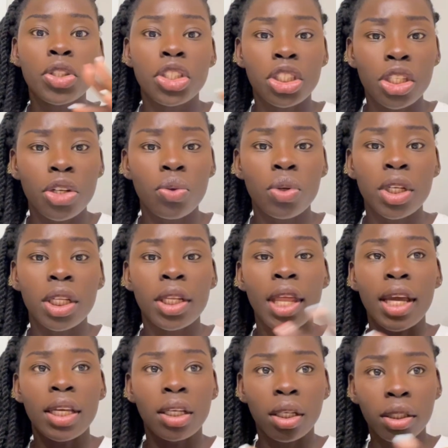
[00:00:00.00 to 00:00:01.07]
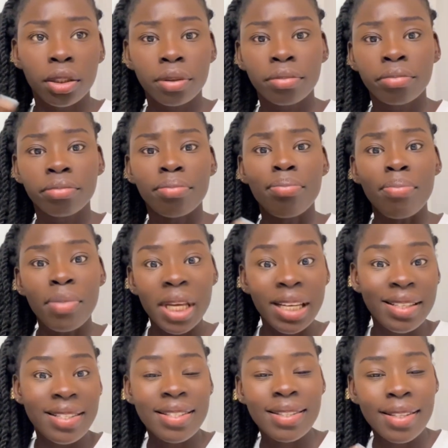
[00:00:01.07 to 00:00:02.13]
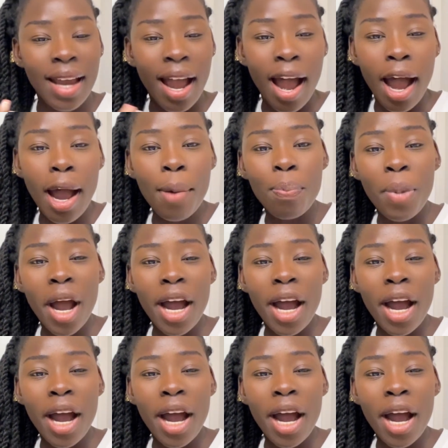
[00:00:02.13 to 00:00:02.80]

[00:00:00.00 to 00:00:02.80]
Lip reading: generally like mixed up,